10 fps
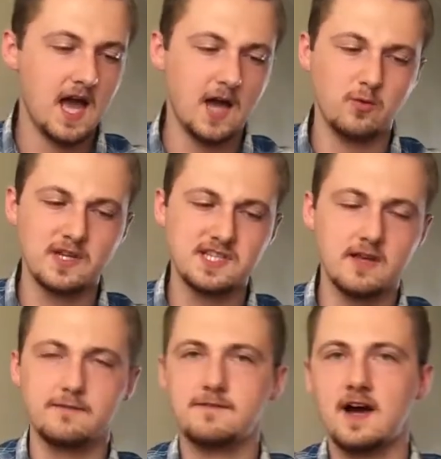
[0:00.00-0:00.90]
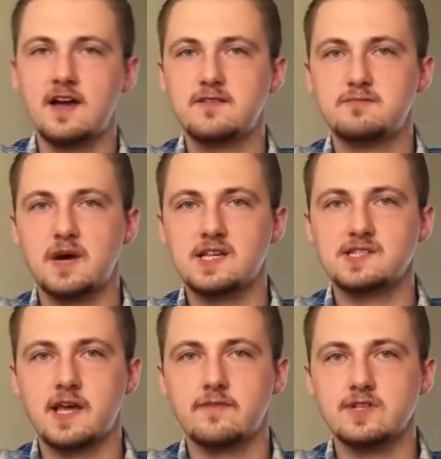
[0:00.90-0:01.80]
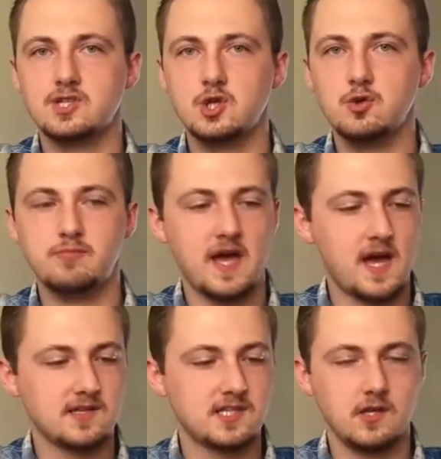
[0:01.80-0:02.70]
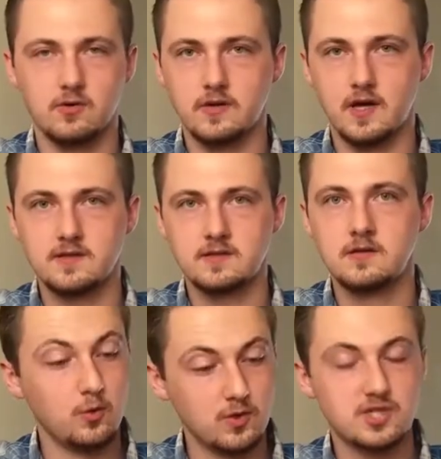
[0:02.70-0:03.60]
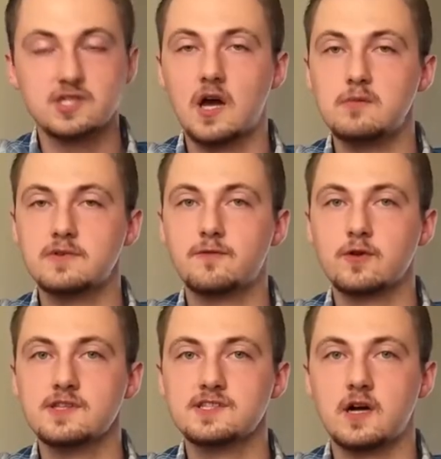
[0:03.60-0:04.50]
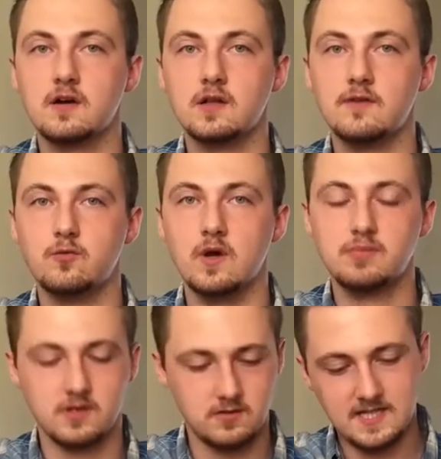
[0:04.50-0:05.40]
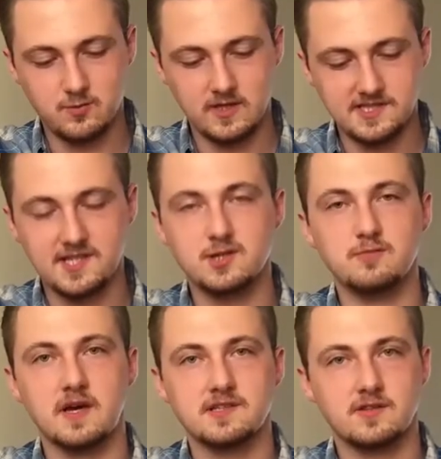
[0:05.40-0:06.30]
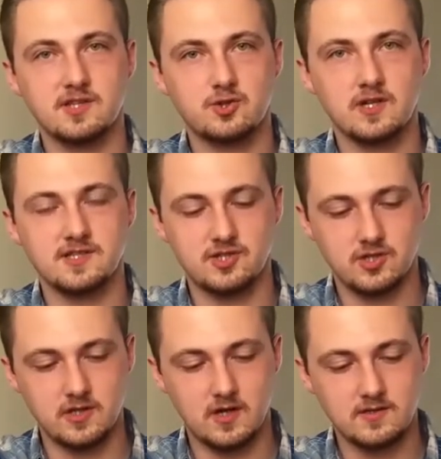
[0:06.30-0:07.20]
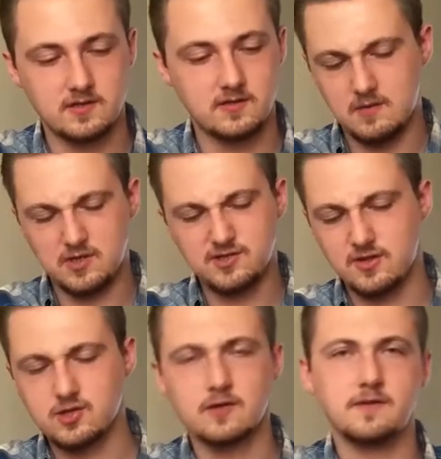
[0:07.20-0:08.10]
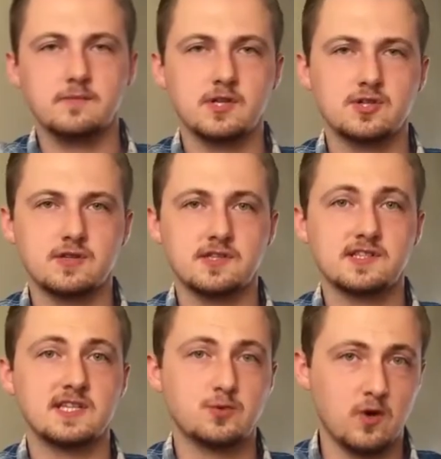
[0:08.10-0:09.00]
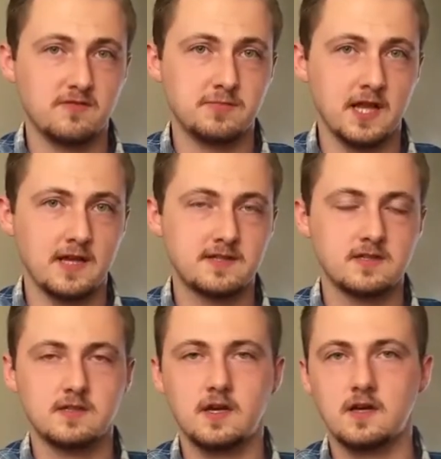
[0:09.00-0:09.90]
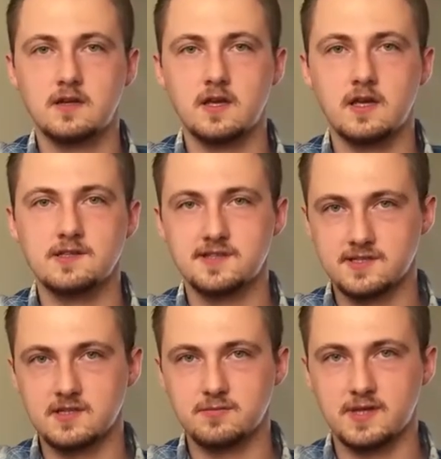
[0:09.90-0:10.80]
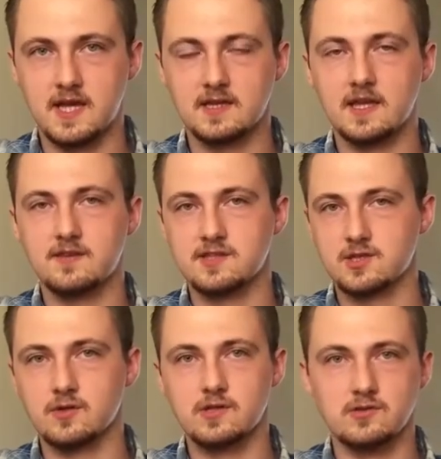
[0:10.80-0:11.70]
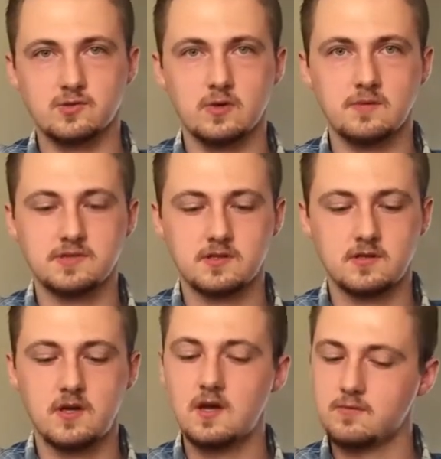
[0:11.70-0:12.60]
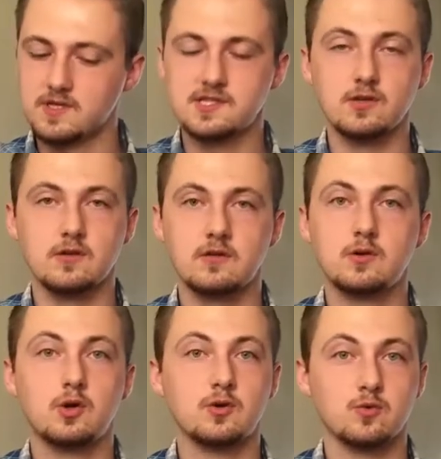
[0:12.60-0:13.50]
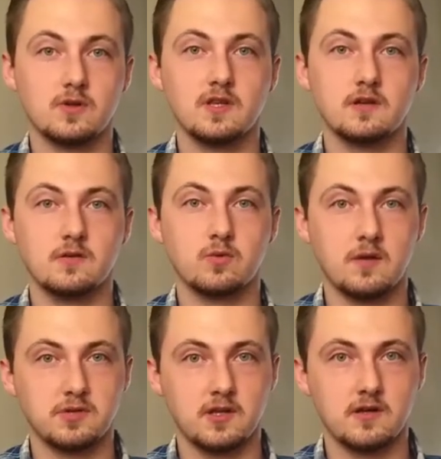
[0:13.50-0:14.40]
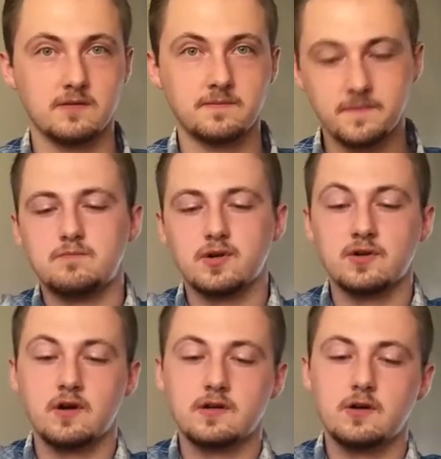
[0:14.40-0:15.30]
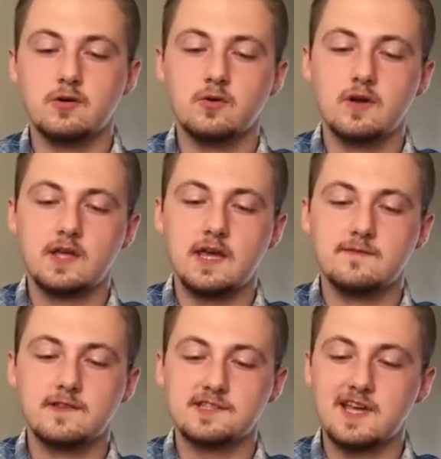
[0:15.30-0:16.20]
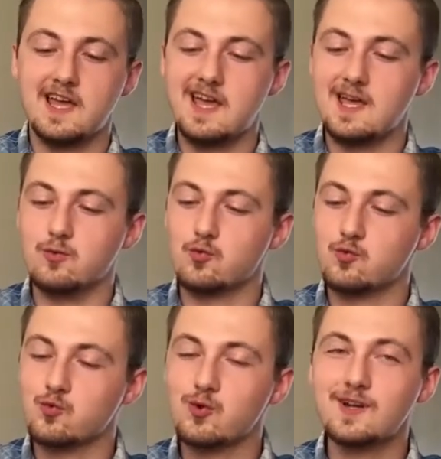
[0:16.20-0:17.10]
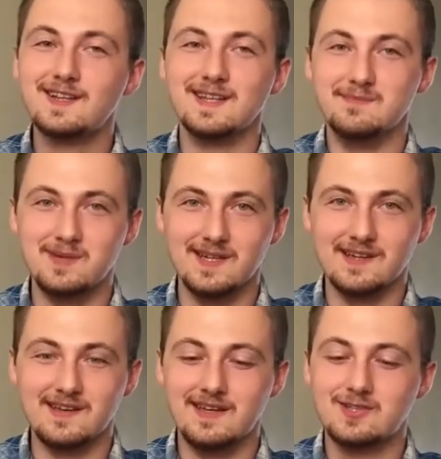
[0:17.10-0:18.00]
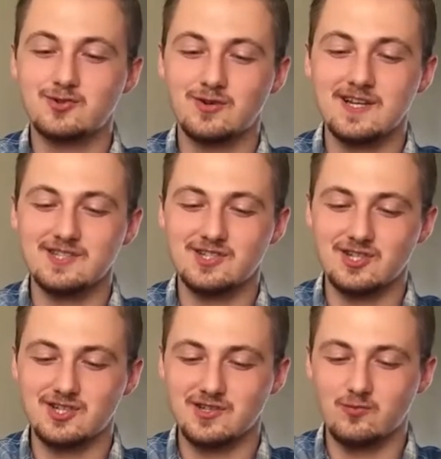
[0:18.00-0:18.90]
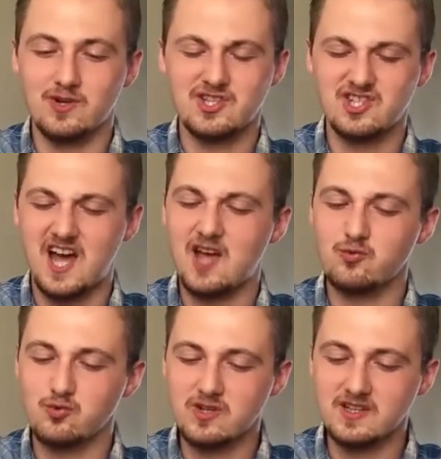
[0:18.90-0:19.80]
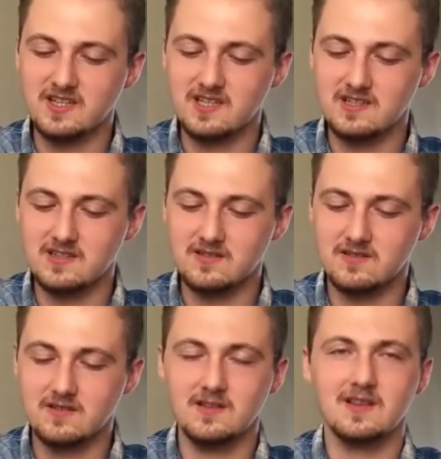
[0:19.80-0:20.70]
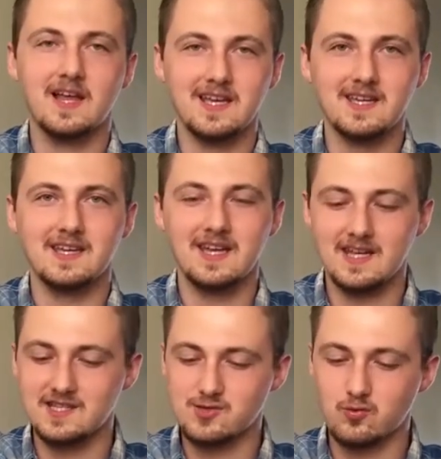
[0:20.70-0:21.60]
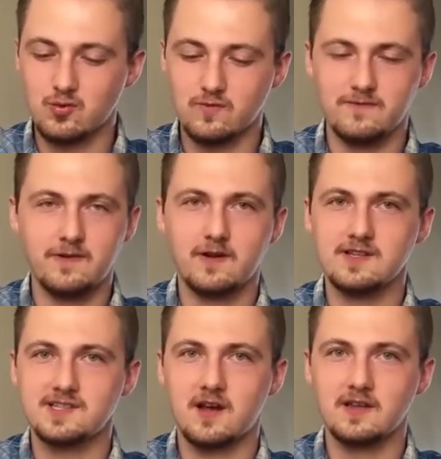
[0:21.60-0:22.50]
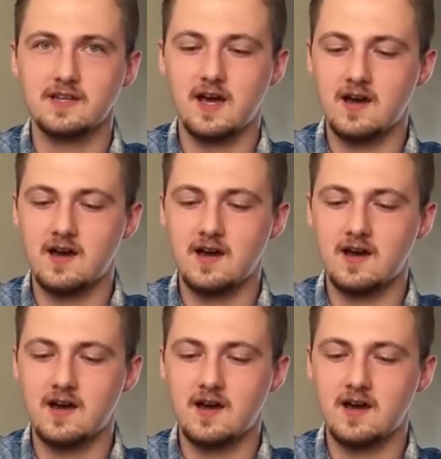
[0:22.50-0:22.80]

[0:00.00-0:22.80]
I want to say a 5x7 2-pass heel nut, which is common for the style of whip, as well as a 2-pass on the transition nut. I'm also not sure if I mentioned, this is a 12 plat, not a 16 plat like the screen used whips, but still a really good replica. Bernardo gave this a really big transition, which I really like it. It's very solid.